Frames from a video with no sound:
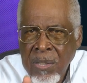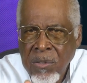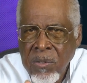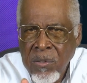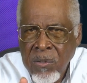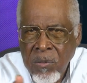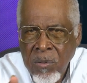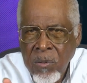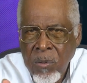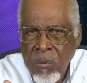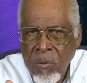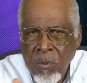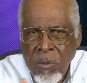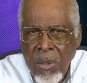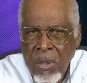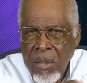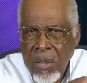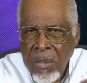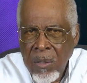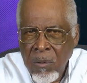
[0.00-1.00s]
to you
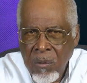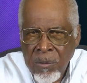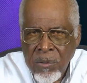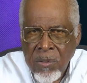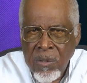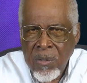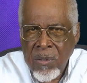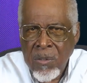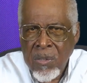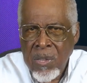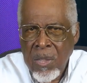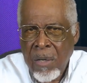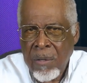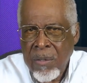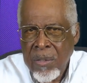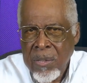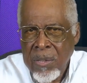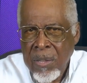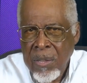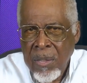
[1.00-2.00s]
in all
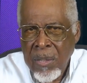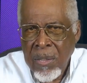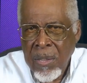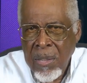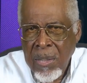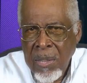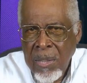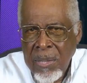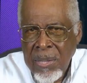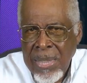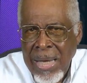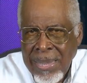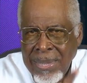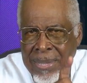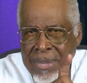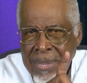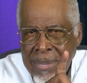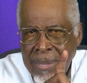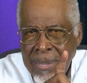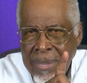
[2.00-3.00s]
sincerity.
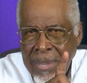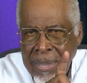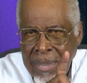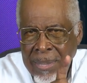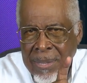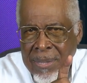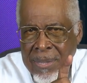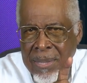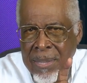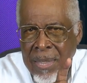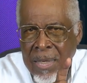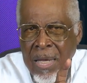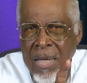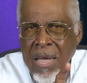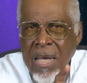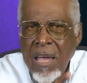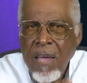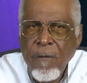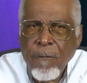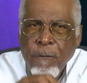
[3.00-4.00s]
That is,
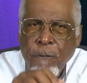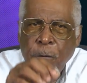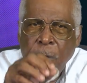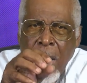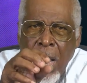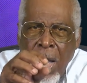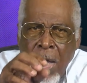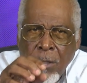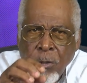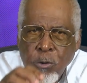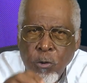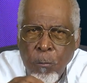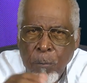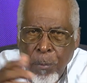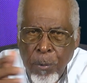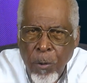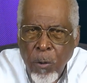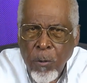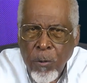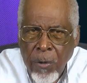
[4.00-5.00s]
if we are to
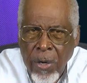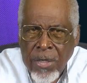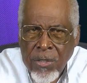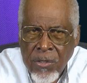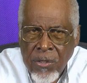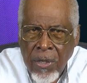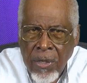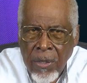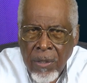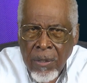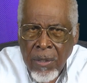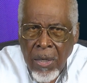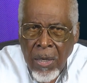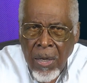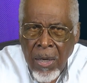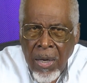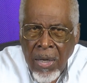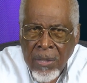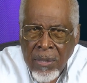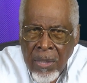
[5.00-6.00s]
progress
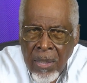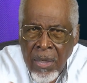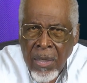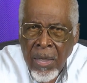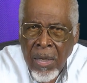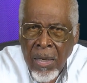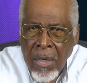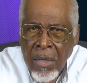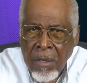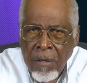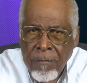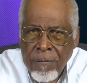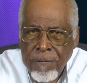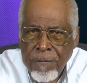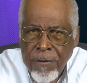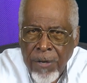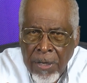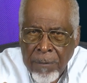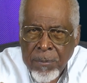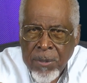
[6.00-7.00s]
under
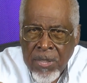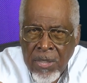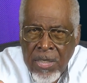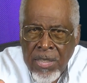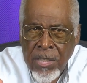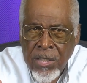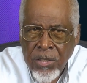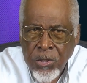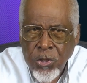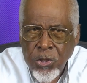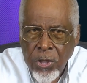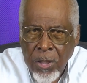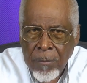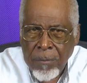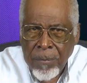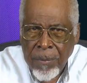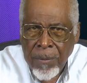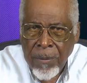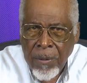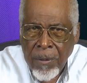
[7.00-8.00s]
Philip's leadership,
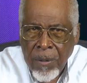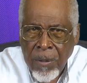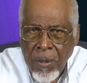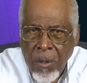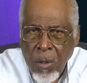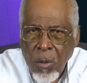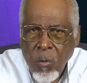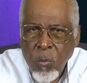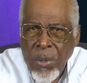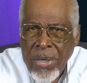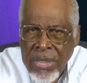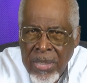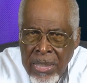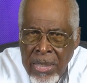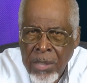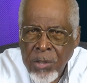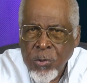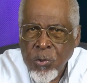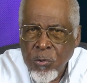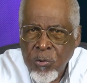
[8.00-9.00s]
we
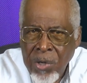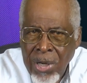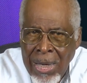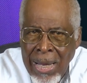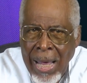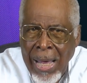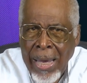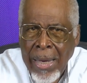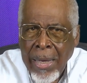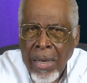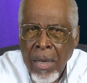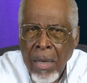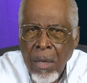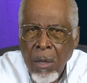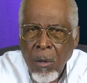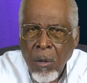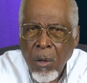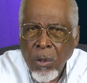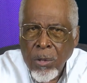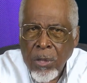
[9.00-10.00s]
need to rely
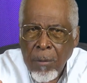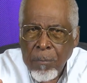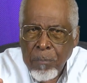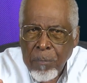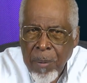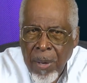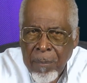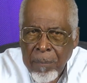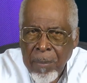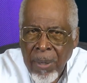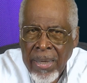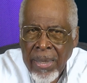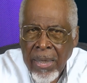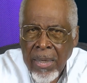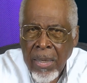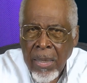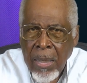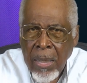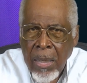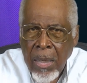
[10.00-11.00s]
on the public
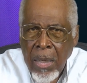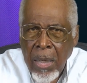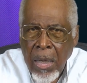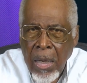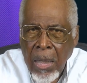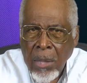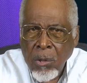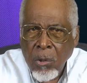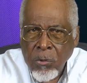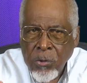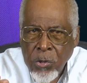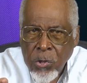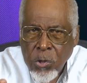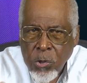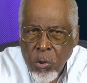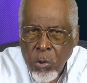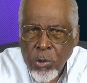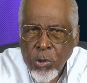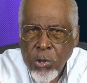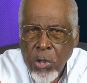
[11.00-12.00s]
and on
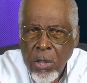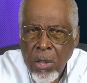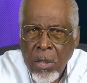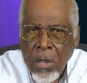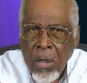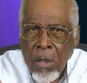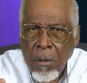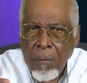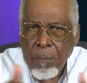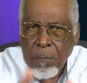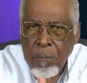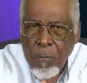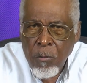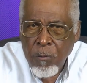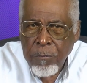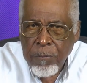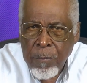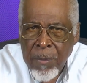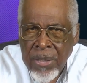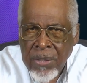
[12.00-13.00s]
social
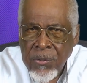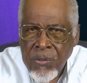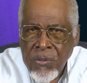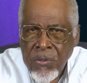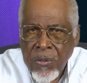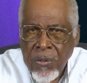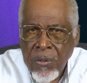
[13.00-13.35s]
movements.